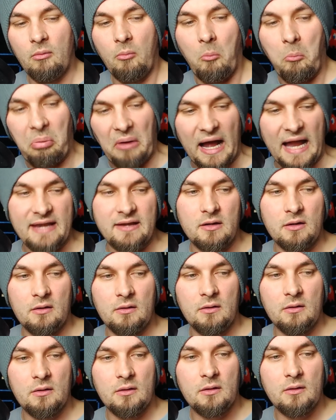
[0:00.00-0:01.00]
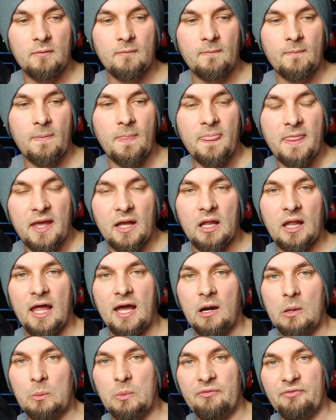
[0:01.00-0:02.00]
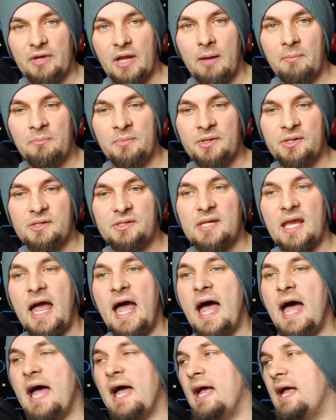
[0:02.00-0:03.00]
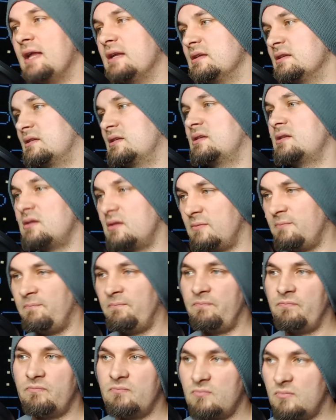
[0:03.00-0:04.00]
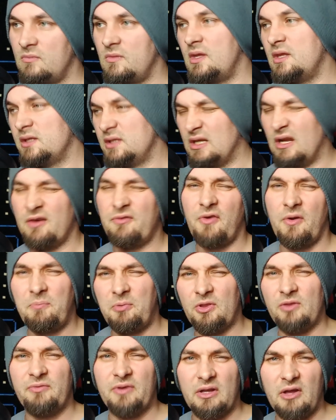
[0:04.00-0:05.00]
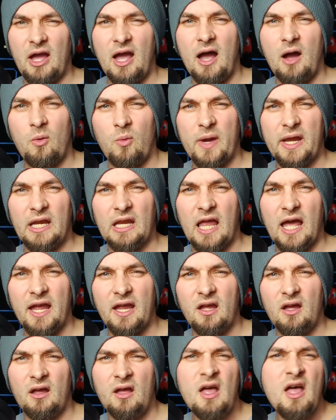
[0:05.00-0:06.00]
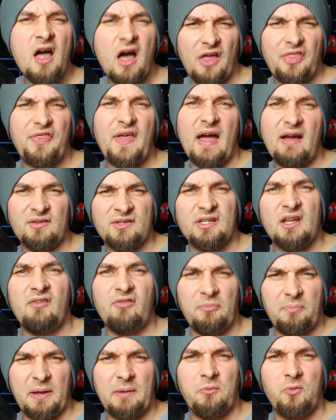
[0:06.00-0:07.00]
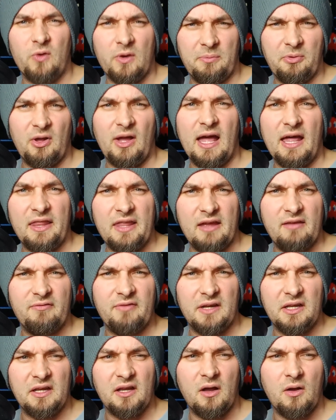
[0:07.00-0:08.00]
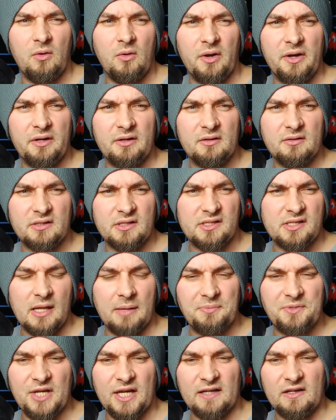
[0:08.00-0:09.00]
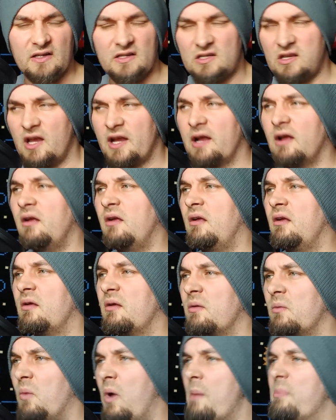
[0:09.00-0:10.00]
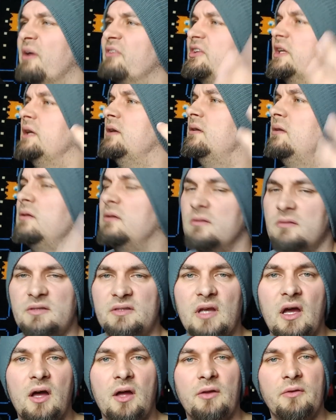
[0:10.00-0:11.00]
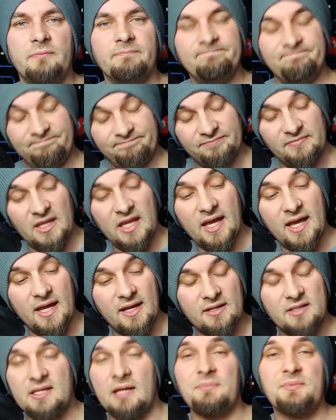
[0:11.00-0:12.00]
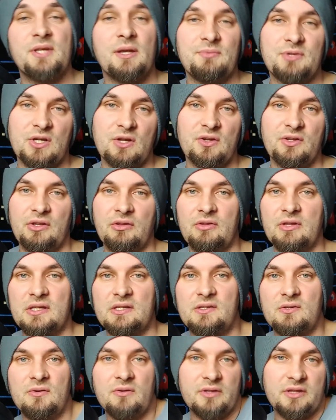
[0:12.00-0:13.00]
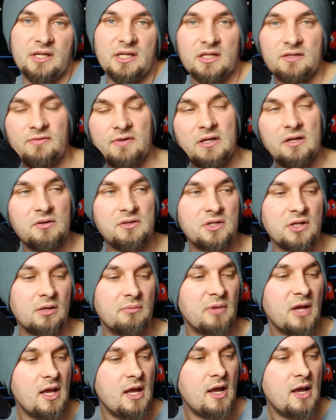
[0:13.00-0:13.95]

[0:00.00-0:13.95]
but it'll help with numbers and you know, if I put the video out a week later, a thousand other people would have put out their video on the subject, and it's like, why bother? So, yeah, sometimes you've got to do these sort of things for YouTube.